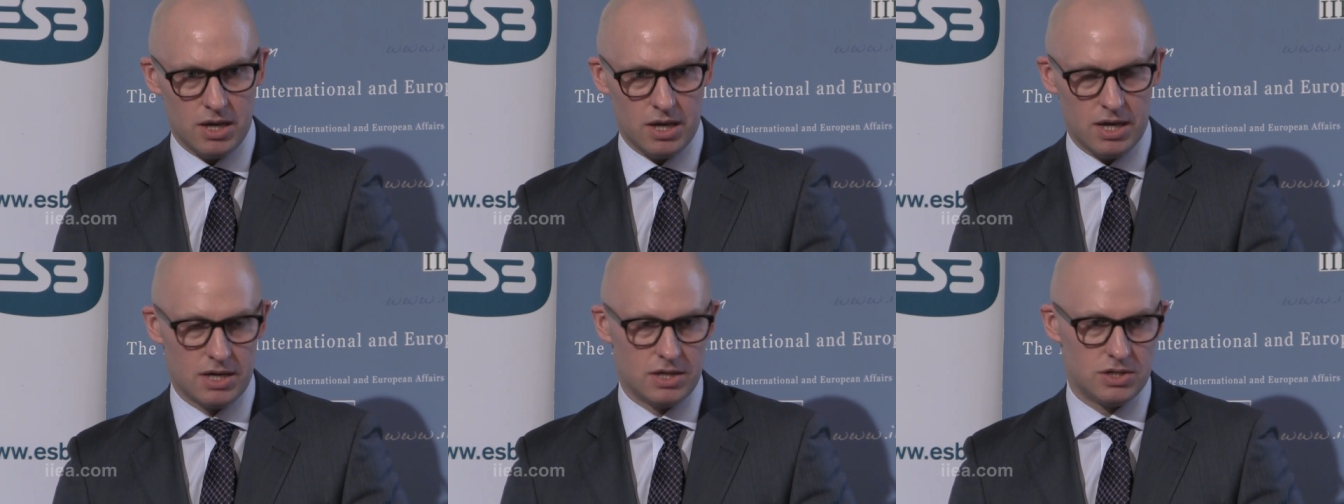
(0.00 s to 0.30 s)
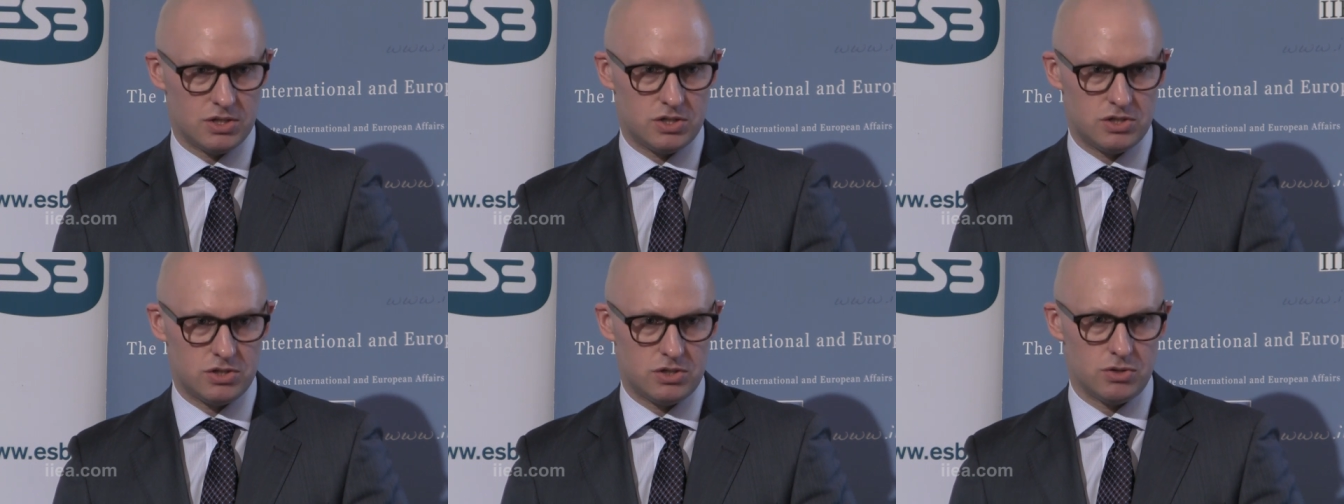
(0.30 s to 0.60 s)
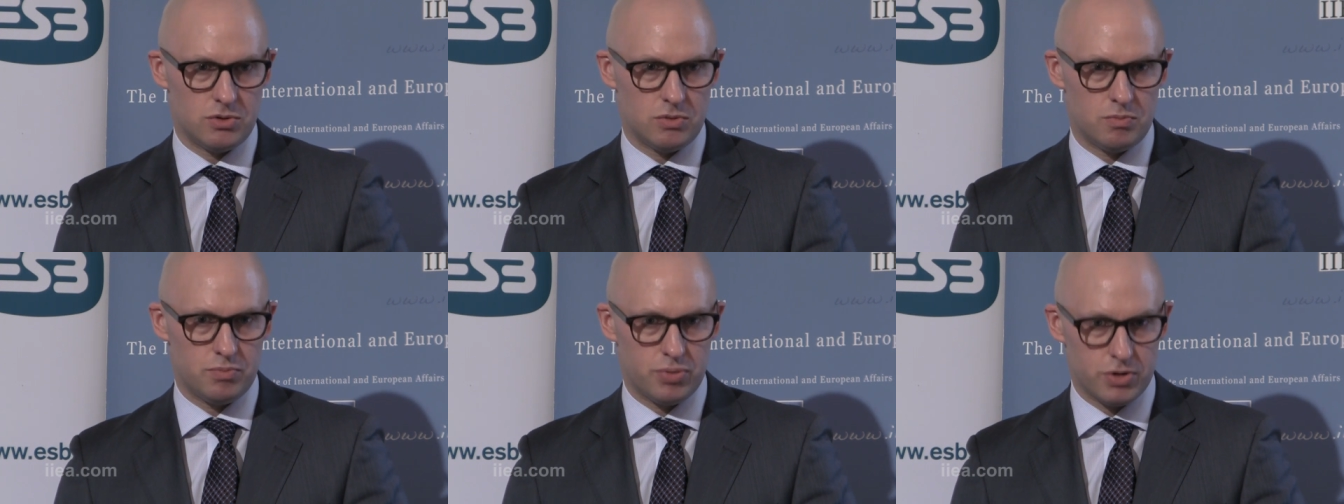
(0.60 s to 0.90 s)
is
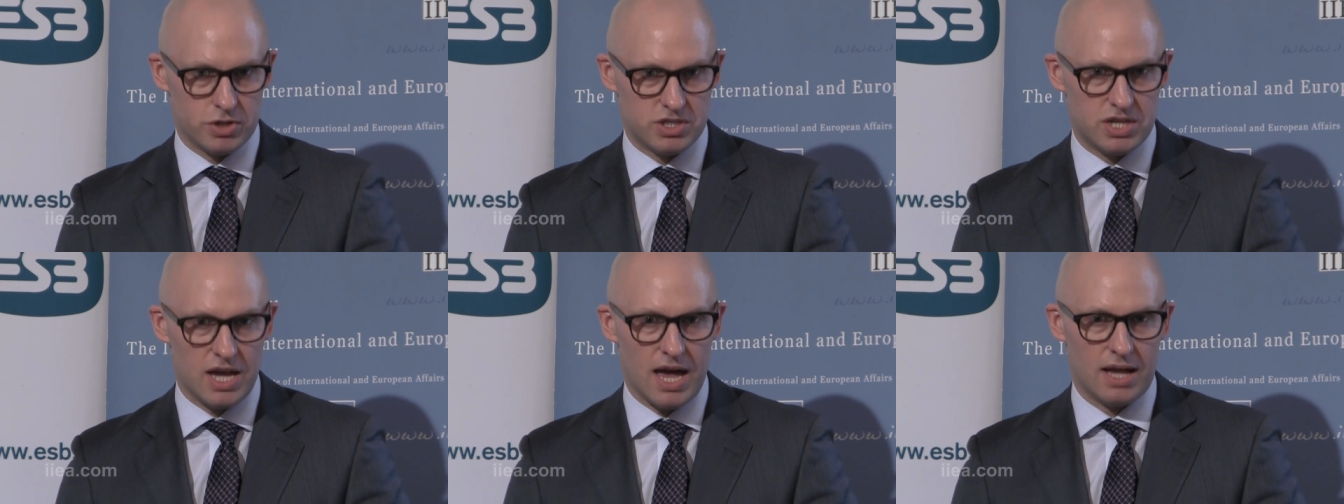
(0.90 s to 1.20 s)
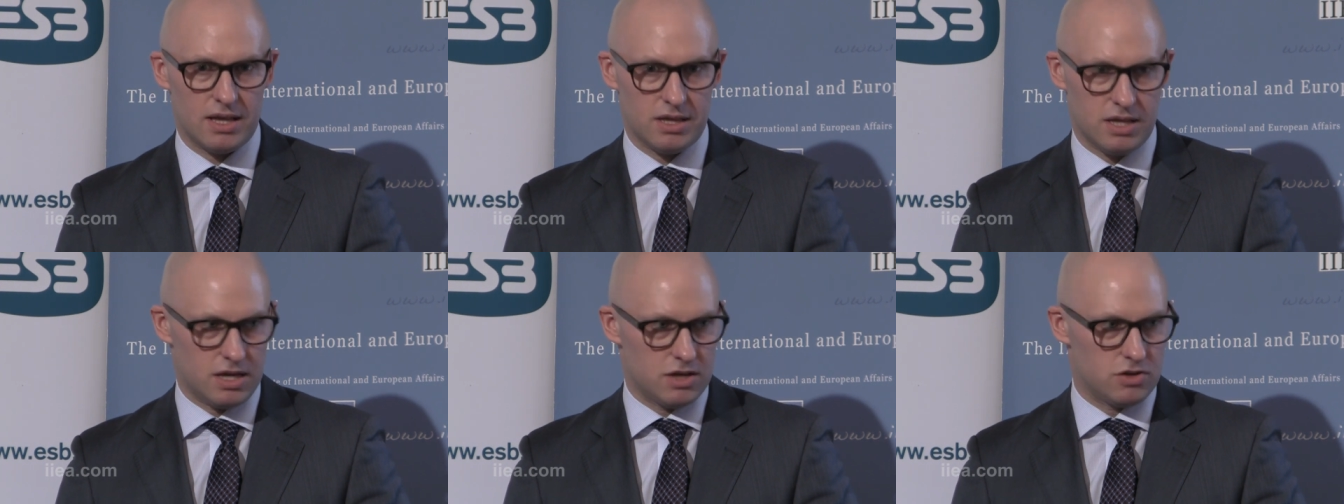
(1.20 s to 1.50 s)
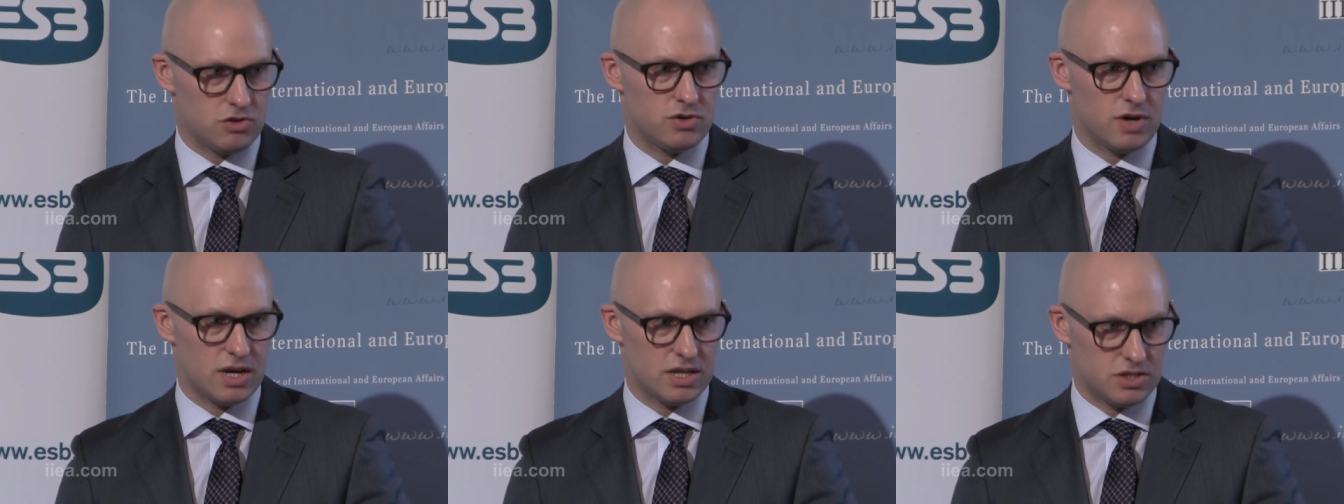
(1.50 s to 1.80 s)
to protect the
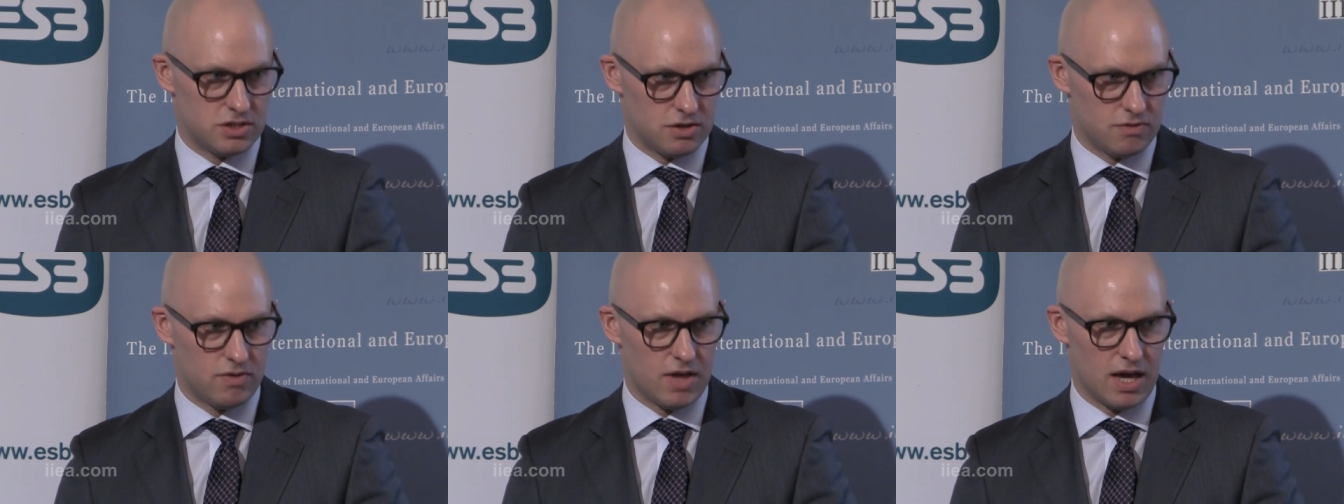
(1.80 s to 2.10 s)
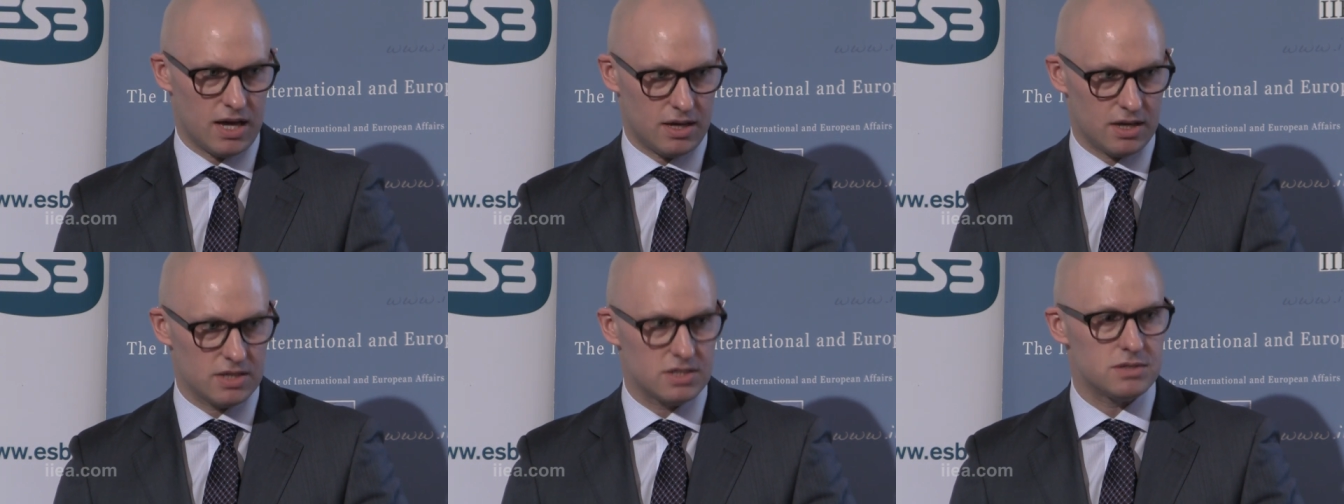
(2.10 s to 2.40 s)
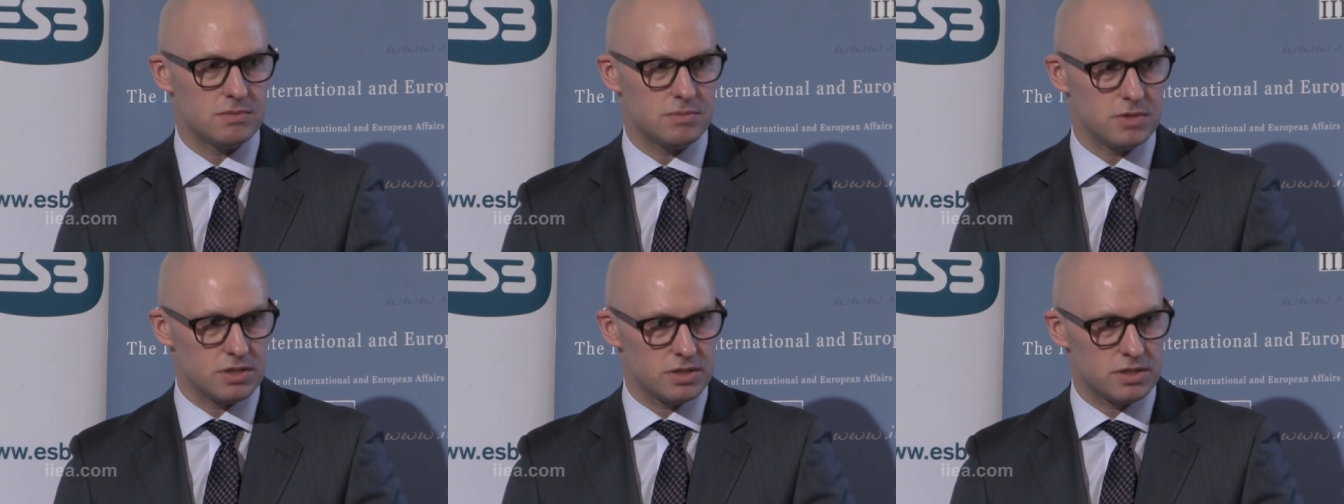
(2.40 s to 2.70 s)
interests of their
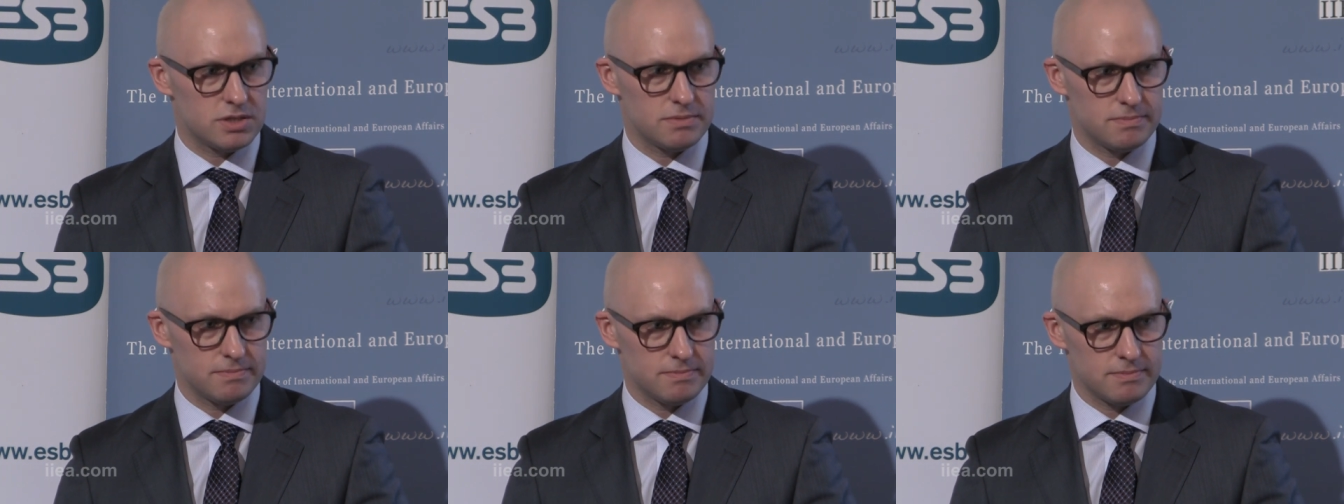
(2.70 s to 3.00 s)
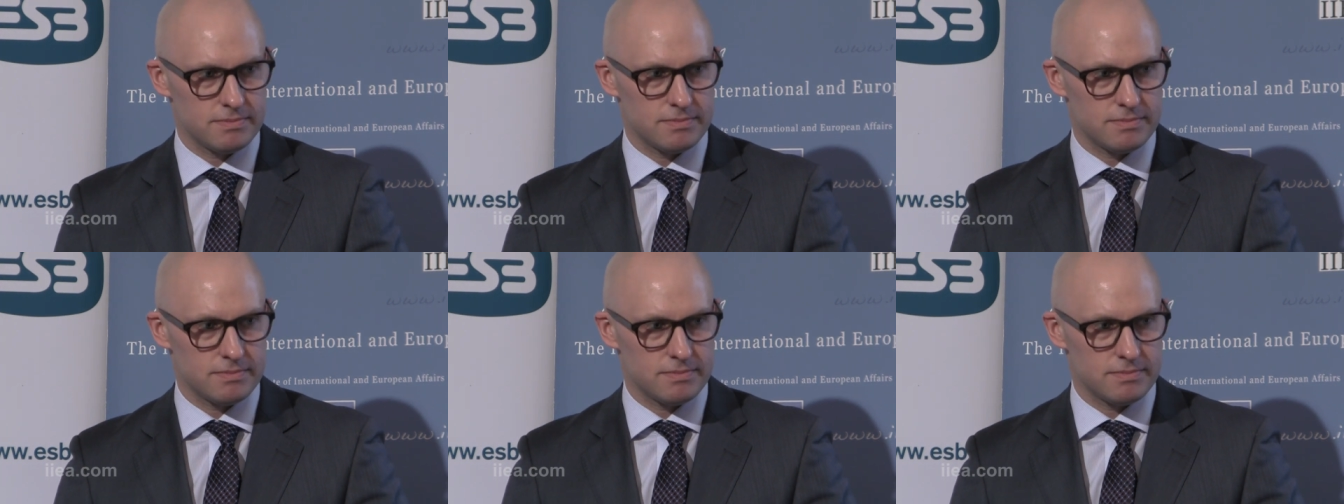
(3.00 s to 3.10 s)
customers.